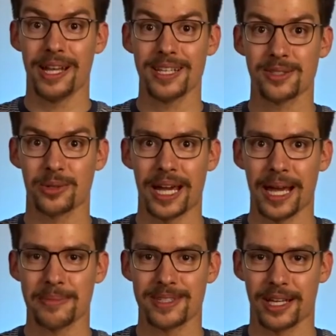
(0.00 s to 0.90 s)
Play Store
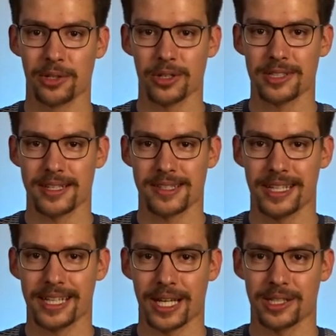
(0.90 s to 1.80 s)
apps are not as
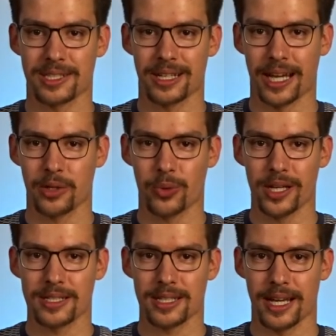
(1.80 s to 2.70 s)
slick and
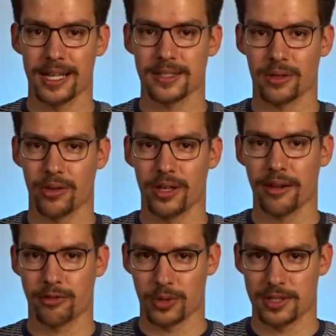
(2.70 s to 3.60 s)
lightweight as on the
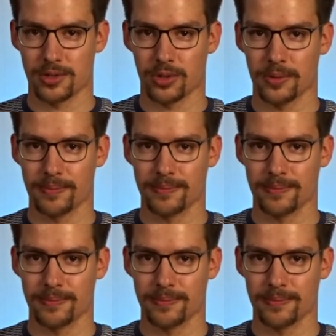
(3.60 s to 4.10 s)
F-Droid store.